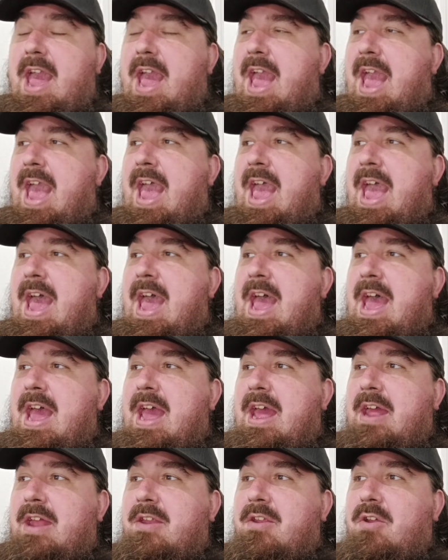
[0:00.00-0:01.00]

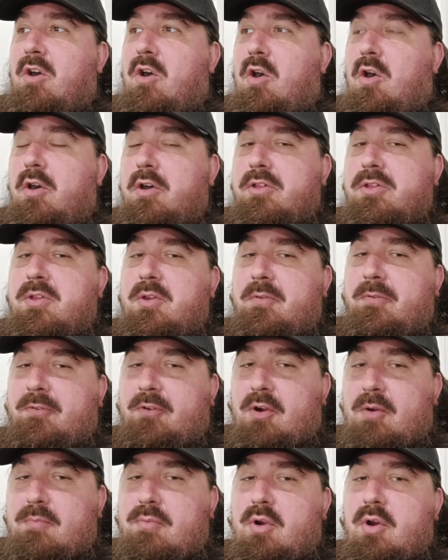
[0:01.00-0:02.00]
and also
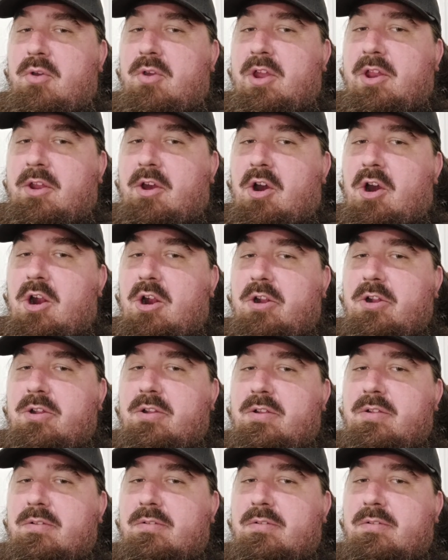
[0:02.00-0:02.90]
for a broken heart.